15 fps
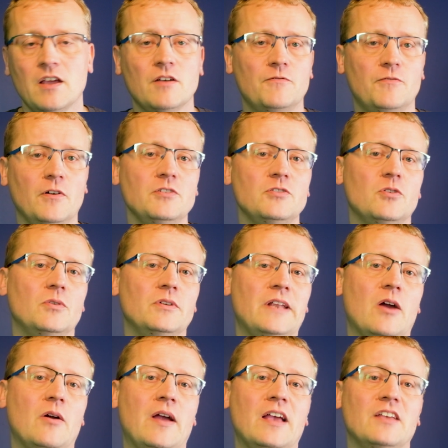Front Door
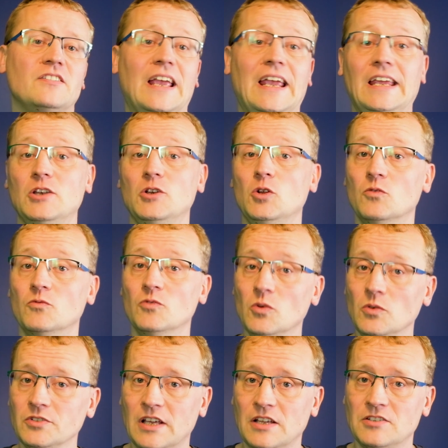now has a new
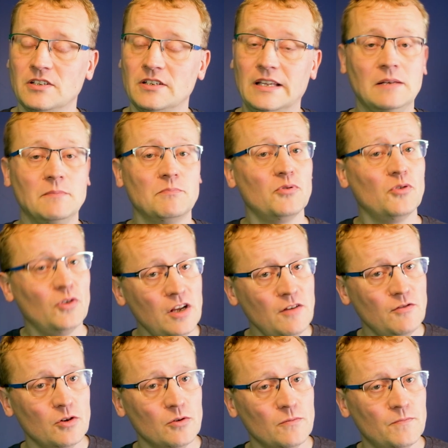rules engine in
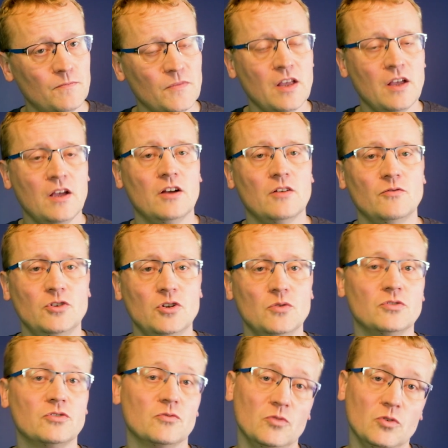preview.
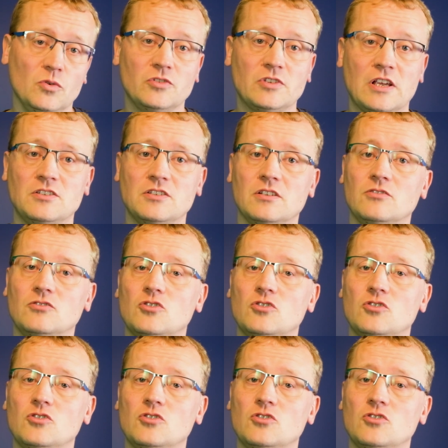Use rules engine